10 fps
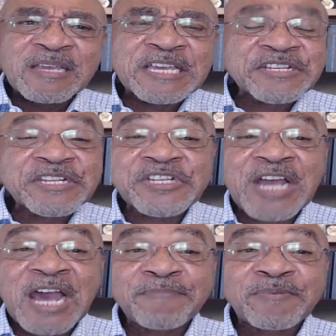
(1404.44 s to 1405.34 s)
His
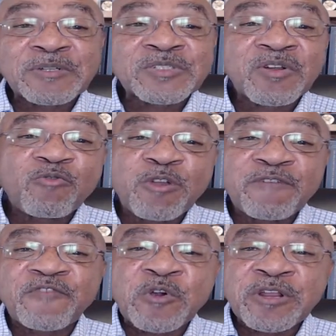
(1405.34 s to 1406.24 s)
disciples
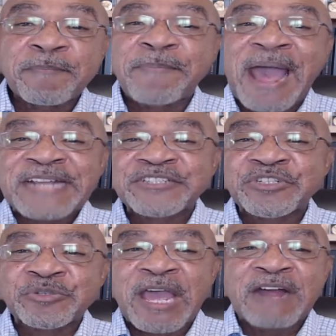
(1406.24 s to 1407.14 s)
reverted back
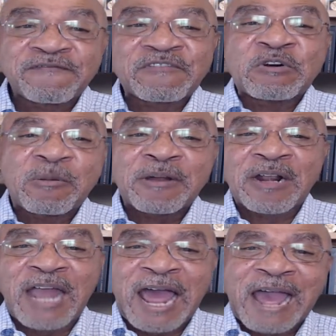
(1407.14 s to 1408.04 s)
to their former
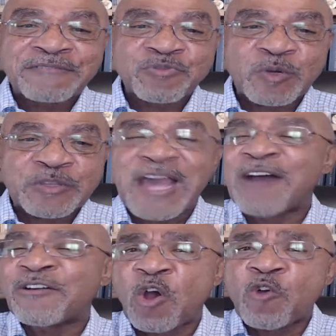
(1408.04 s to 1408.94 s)
lives
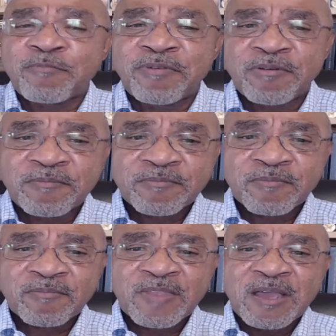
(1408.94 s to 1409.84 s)
without hope.
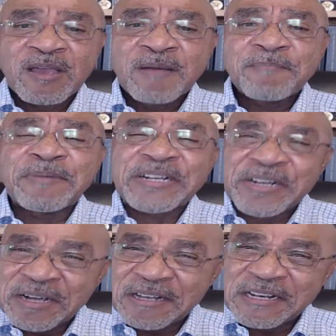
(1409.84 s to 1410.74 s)
But
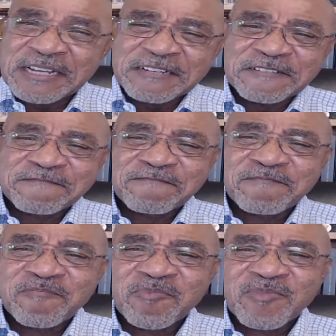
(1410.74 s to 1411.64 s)
early
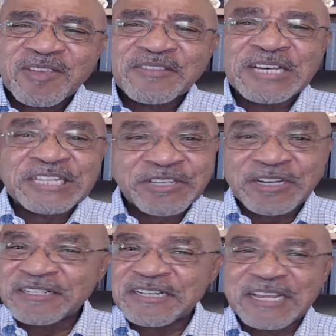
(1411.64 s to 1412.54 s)
the
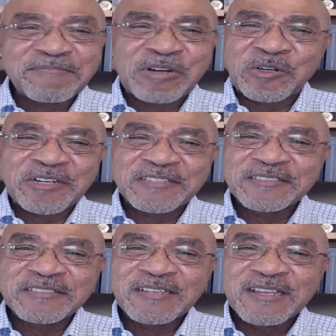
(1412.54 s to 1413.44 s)
third day morning,
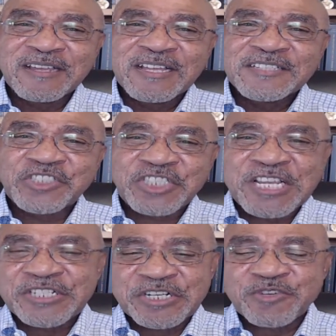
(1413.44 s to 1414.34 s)

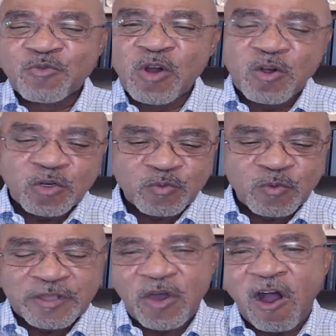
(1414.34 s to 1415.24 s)
Jesus rose
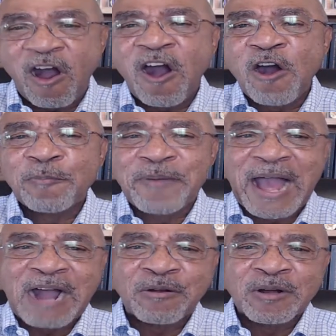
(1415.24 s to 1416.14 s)
with all
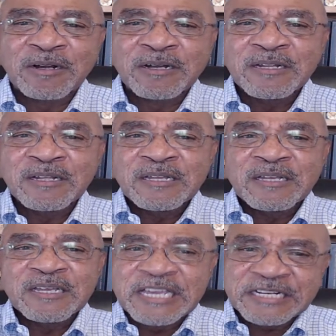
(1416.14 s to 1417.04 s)
power
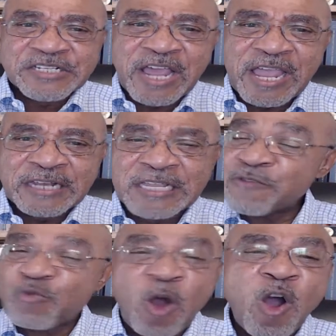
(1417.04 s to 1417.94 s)
in his hand.
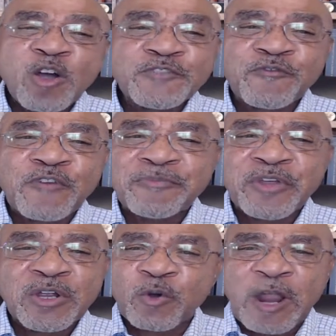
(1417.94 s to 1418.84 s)
He rose from
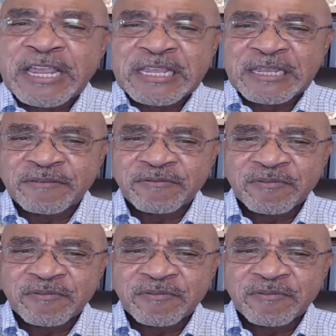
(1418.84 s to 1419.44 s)
the grave.